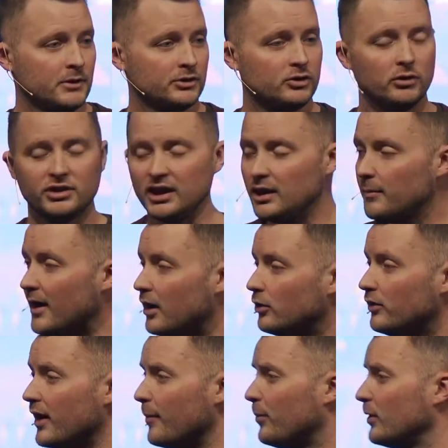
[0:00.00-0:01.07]
So think about who
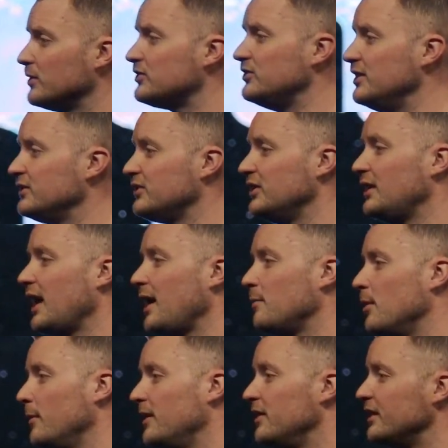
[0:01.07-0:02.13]
that person is and name
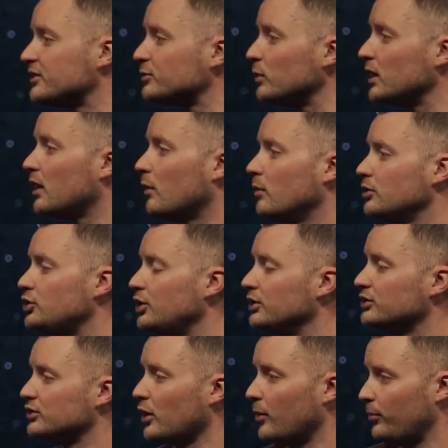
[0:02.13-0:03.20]
them, and this week I want you to
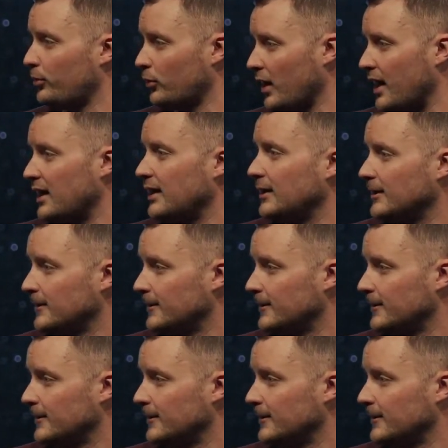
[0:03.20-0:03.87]
start praying.